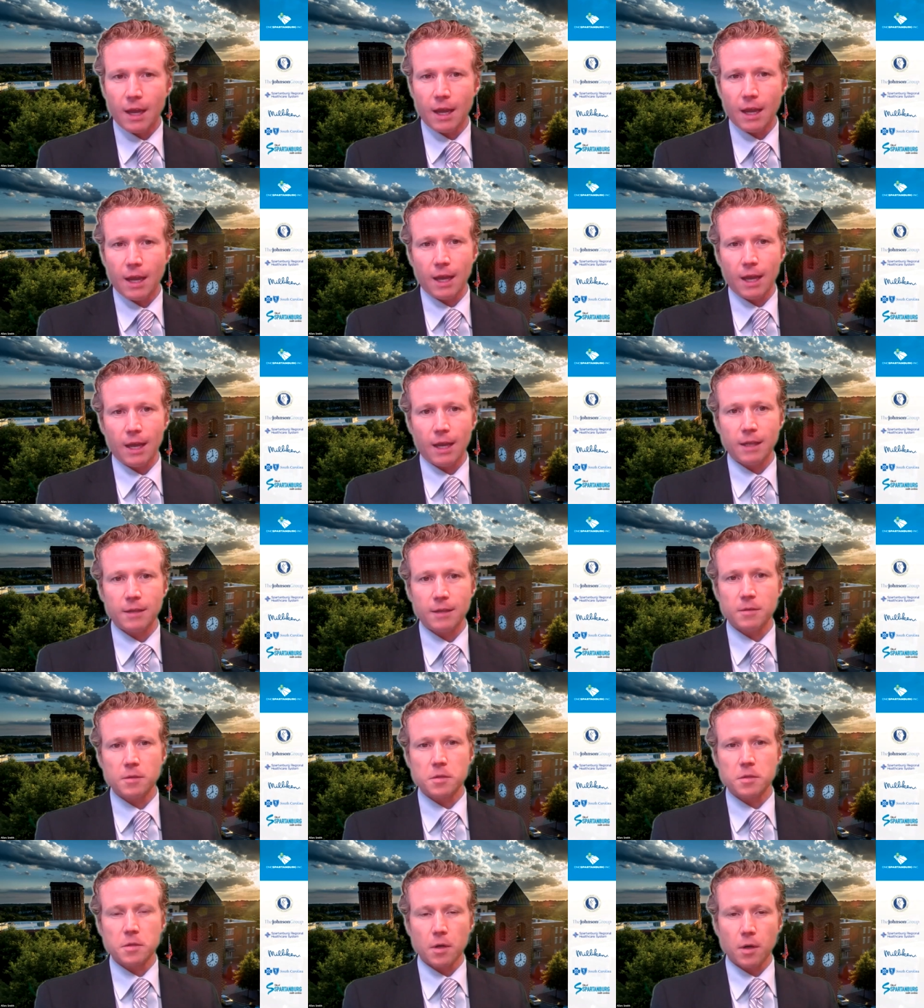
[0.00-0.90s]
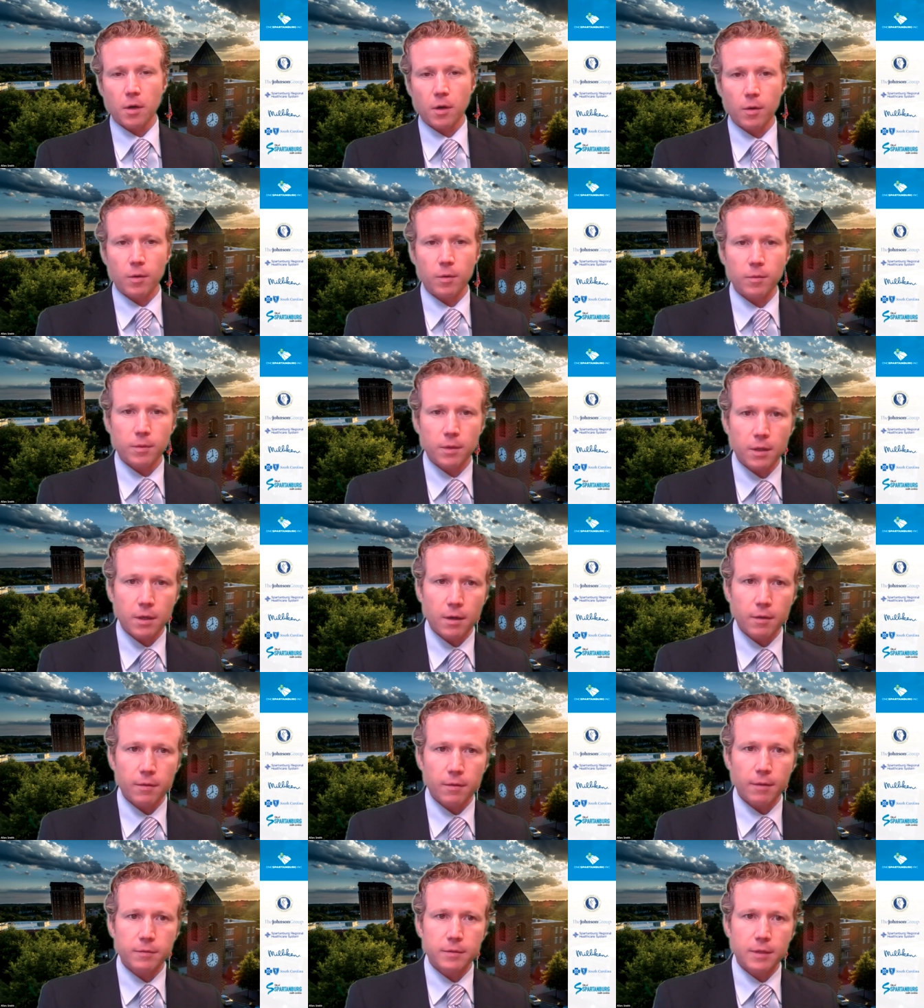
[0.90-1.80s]
And so, you
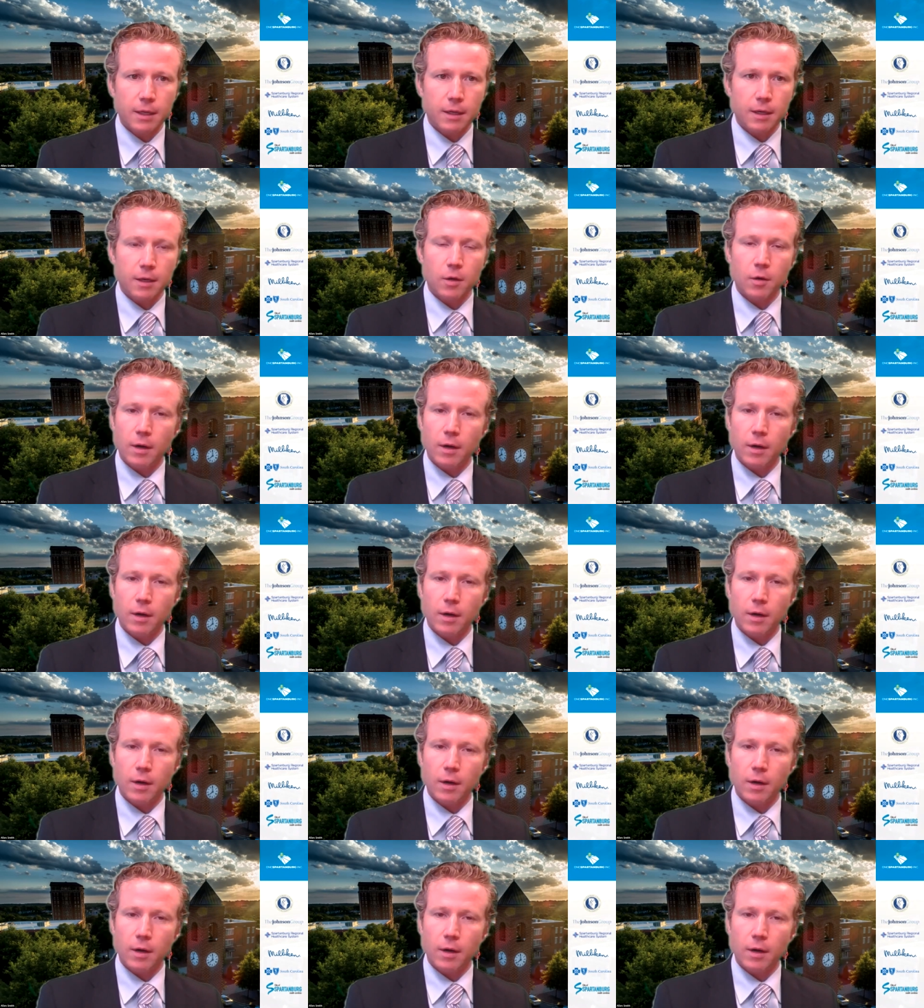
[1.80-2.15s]
know, they've taken